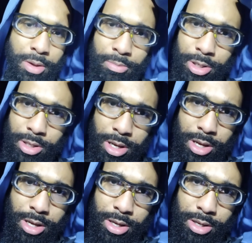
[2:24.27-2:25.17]
But
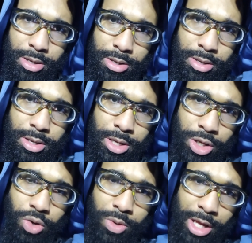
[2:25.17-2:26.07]
uh,
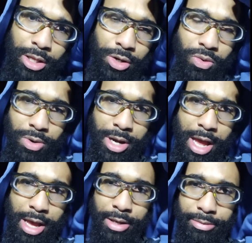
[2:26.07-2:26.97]
you get to doing that,